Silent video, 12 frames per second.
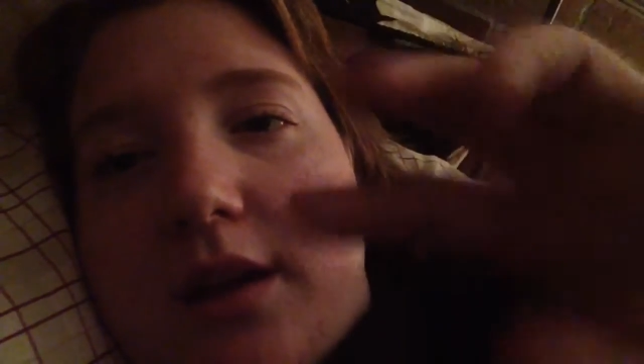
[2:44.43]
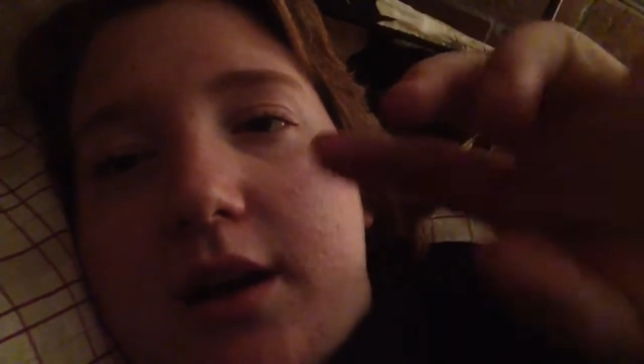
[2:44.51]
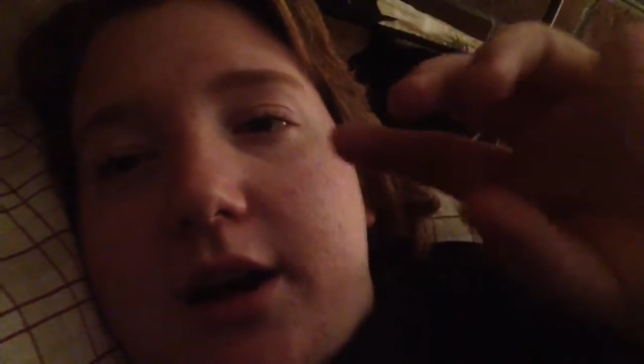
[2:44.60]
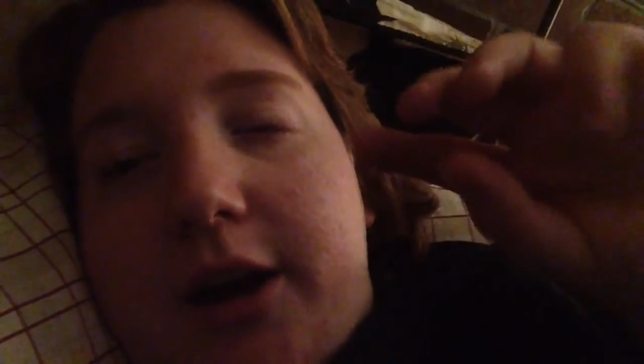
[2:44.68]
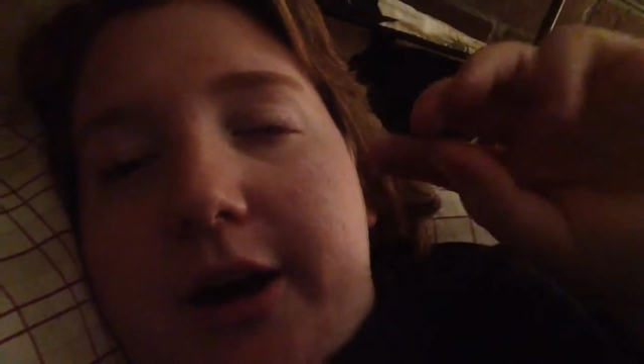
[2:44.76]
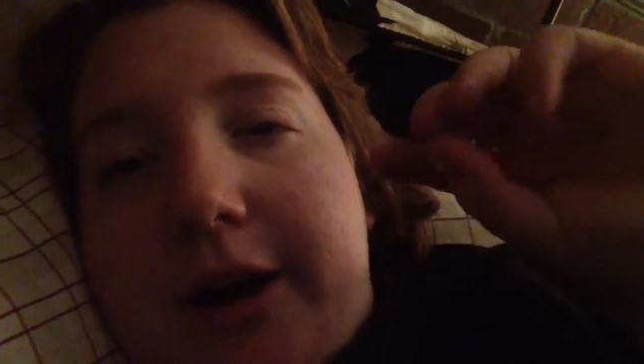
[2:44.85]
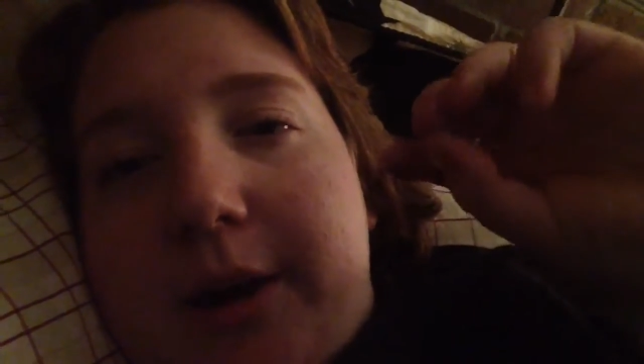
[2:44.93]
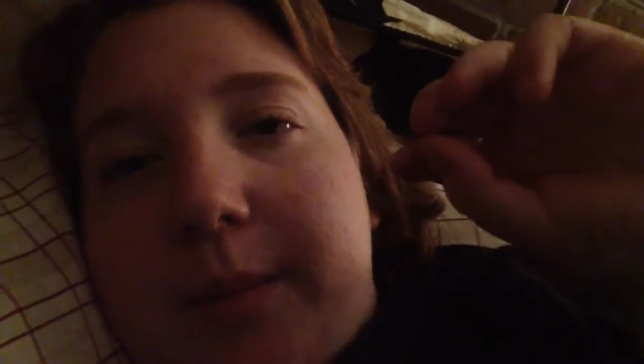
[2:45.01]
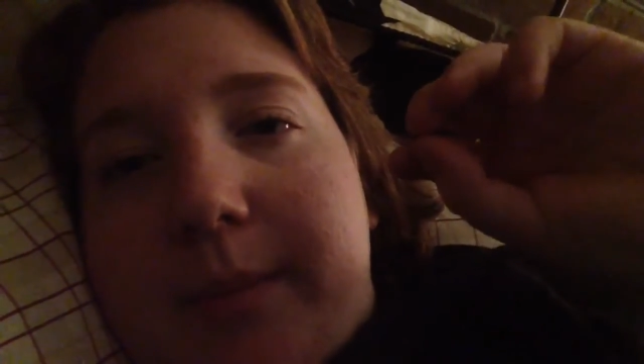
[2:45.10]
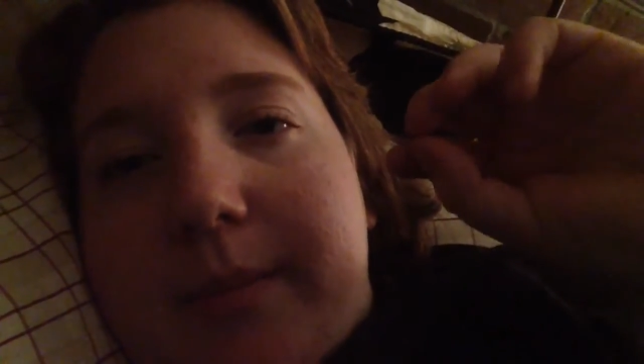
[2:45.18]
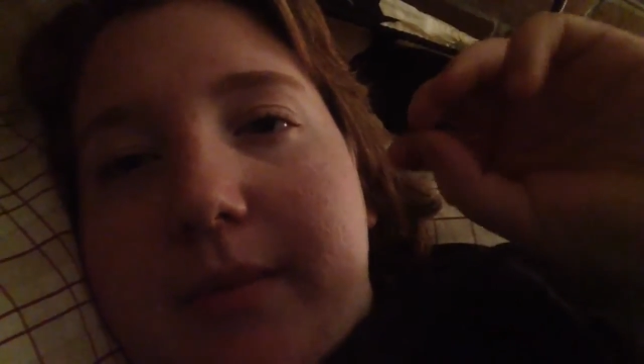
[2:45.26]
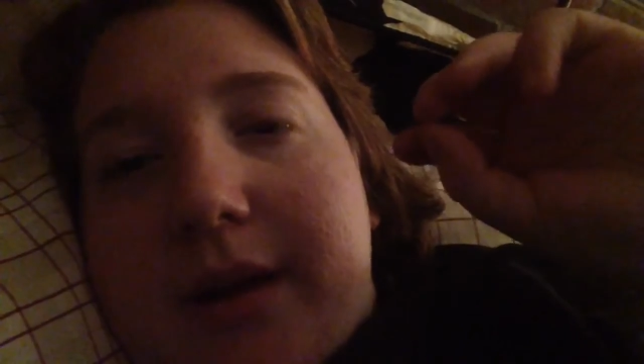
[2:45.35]

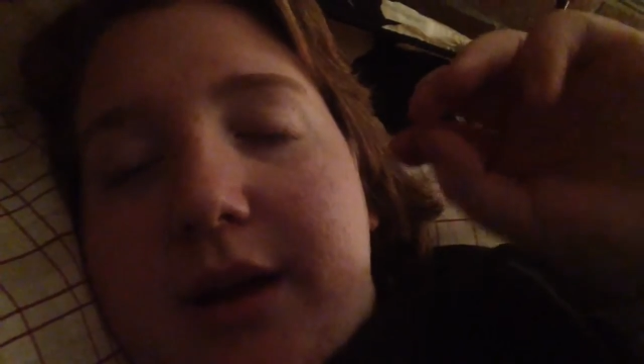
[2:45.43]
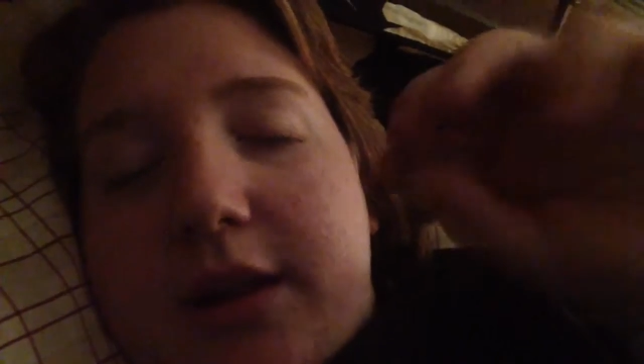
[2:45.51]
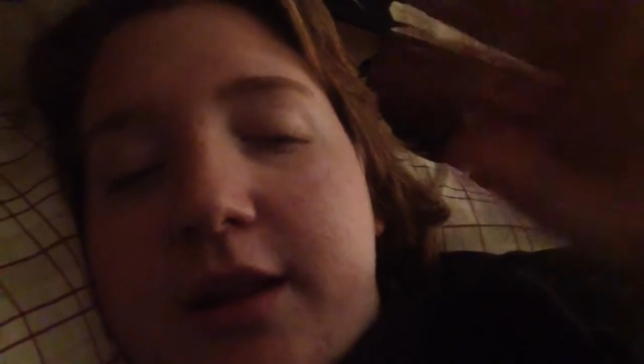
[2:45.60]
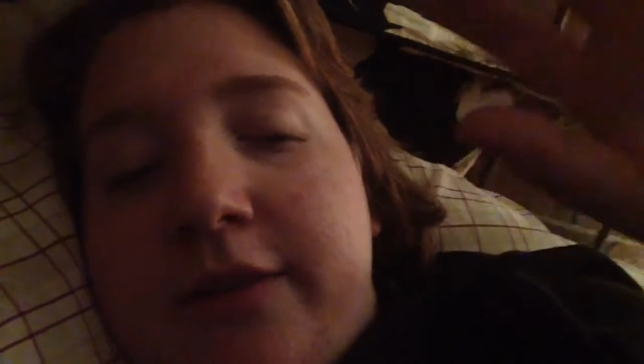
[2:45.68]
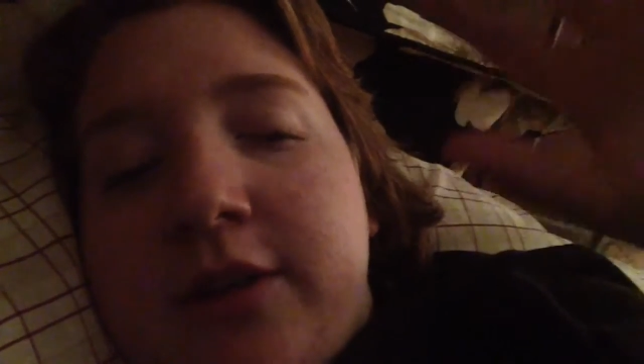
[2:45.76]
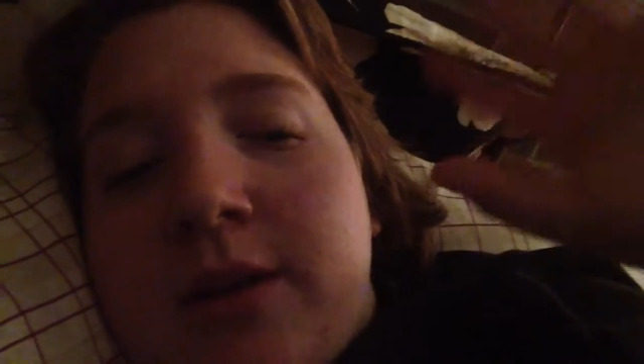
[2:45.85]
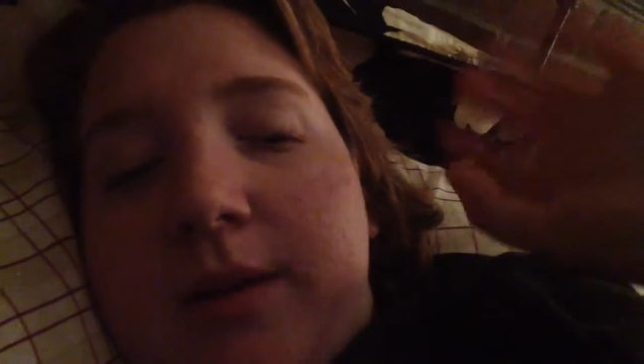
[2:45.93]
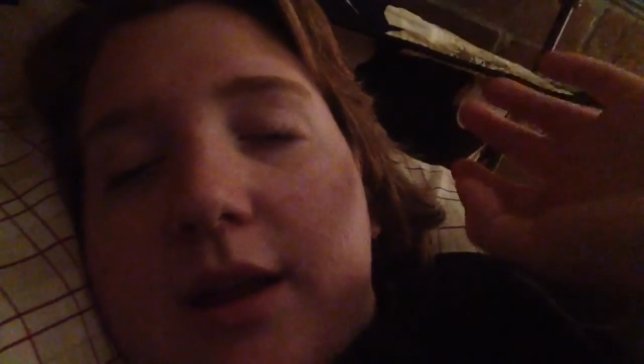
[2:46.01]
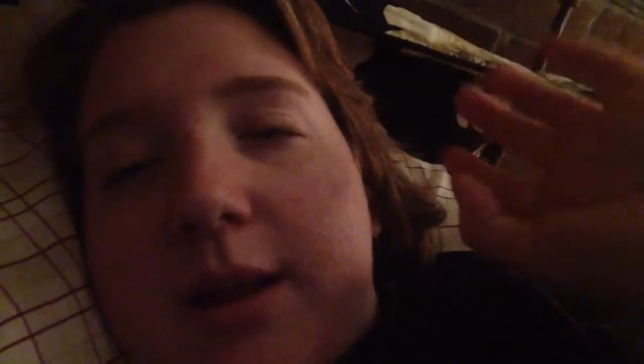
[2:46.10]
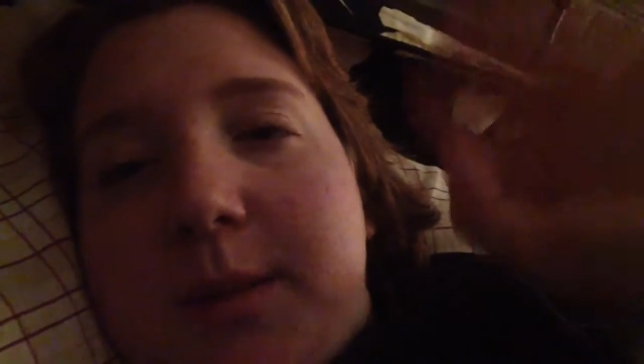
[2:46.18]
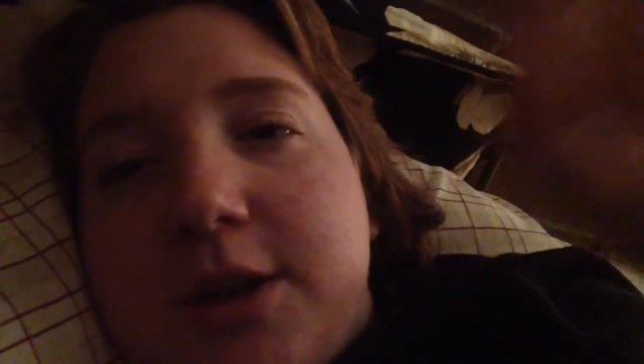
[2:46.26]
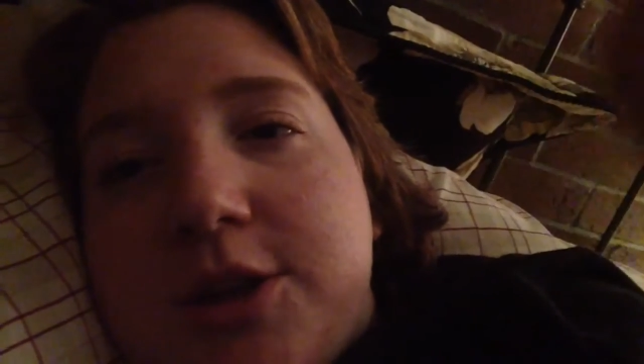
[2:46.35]
Um, I love you
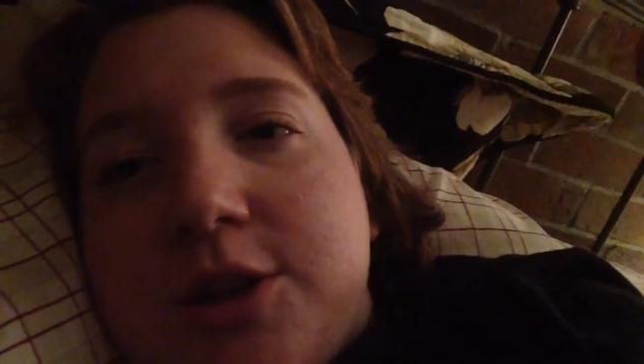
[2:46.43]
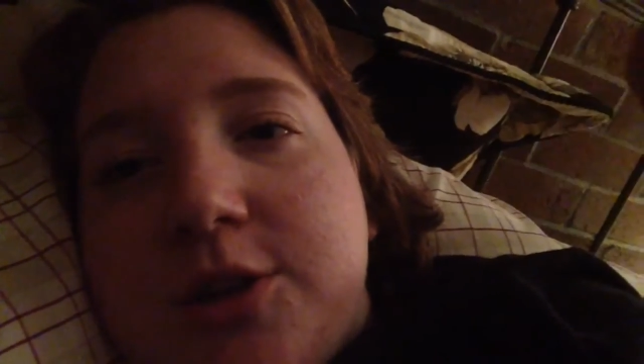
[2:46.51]
and I miss